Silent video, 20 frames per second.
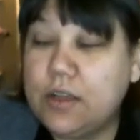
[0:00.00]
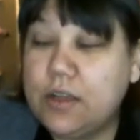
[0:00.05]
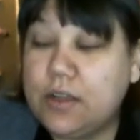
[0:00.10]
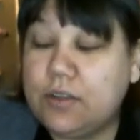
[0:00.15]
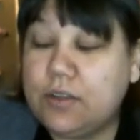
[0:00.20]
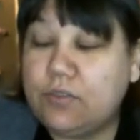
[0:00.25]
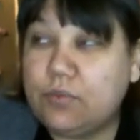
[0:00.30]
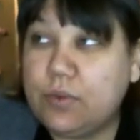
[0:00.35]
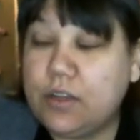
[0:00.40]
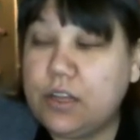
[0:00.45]

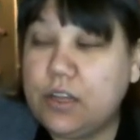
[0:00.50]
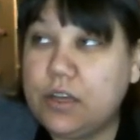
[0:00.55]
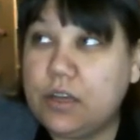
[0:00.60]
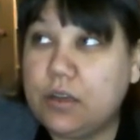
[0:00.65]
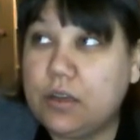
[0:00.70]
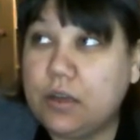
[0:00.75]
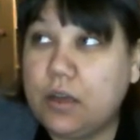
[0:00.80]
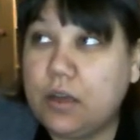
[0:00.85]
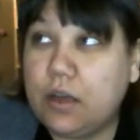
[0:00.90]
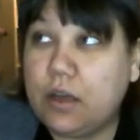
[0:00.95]
it's
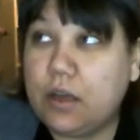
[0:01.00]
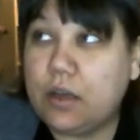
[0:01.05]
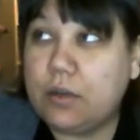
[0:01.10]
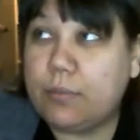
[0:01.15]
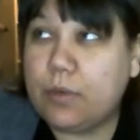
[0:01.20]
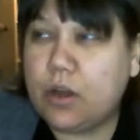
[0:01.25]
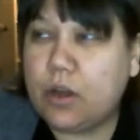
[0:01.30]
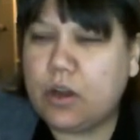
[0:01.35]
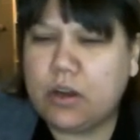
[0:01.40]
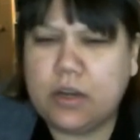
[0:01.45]
really
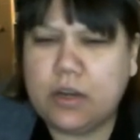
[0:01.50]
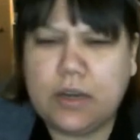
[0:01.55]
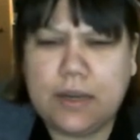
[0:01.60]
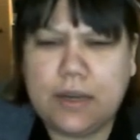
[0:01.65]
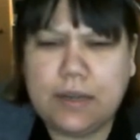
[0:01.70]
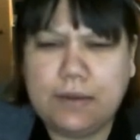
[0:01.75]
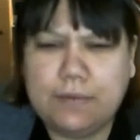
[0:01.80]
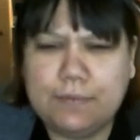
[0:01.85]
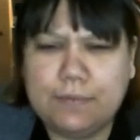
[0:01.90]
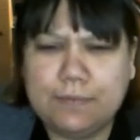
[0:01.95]

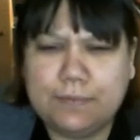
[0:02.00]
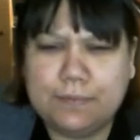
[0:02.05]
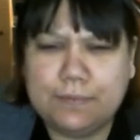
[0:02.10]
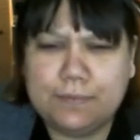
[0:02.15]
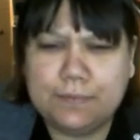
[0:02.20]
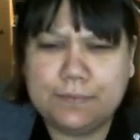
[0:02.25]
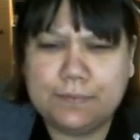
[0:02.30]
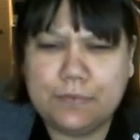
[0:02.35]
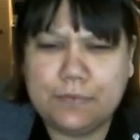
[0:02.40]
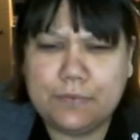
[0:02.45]
heartening
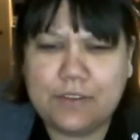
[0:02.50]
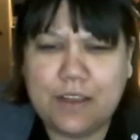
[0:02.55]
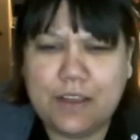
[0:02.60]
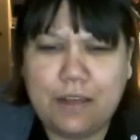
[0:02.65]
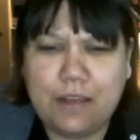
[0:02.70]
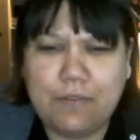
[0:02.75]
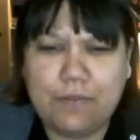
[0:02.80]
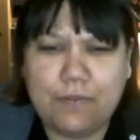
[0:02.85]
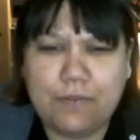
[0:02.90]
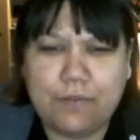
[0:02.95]
to
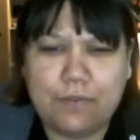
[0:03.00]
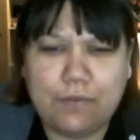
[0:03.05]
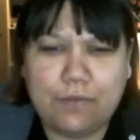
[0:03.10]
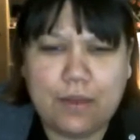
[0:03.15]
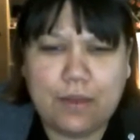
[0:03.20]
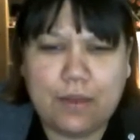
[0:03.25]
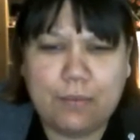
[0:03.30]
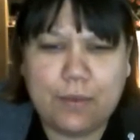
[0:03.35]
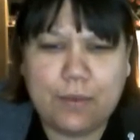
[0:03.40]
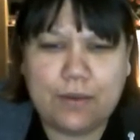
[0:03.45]
have
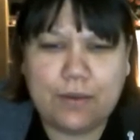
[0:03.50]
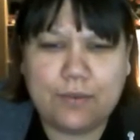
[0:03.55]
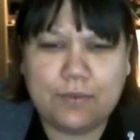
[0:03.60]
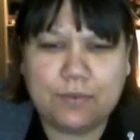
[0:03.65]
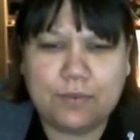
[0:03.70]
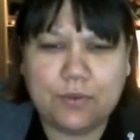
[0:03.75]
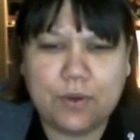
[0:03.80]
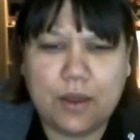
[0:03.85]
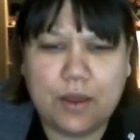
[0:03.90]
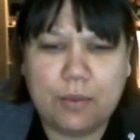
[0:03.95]
that many
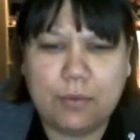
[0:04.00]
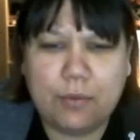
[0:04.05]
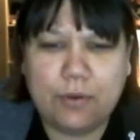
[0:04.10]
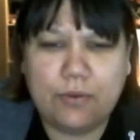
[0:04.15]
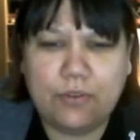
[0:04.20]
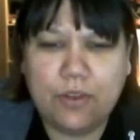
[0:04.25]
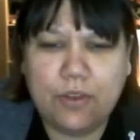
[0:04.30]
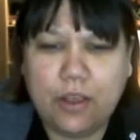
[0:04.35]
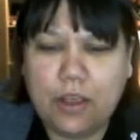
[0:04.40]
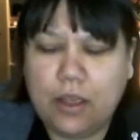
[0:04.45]

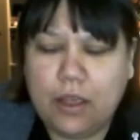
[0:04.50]
subscribers.